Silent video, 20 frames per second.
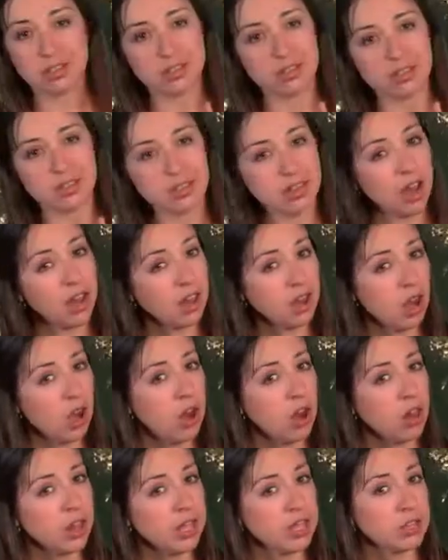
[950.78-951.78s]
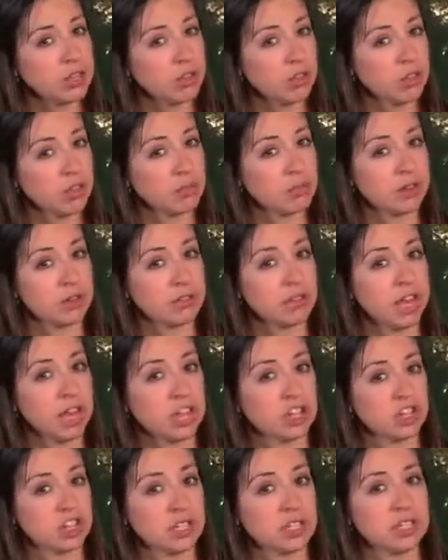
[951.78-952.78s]
Not all endothermic
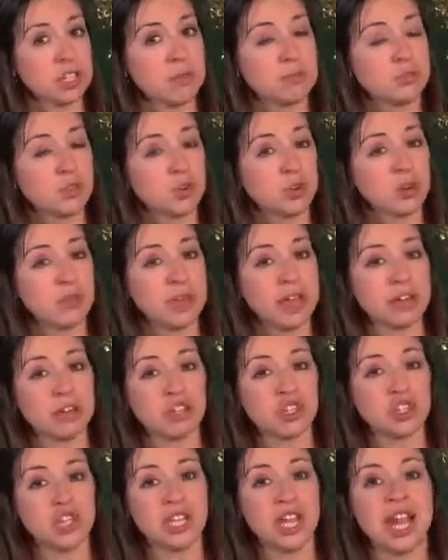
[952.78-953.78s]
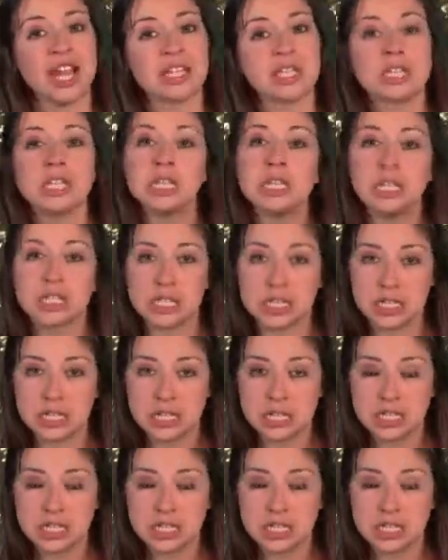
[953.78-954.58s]
reactions absorb energy as heat.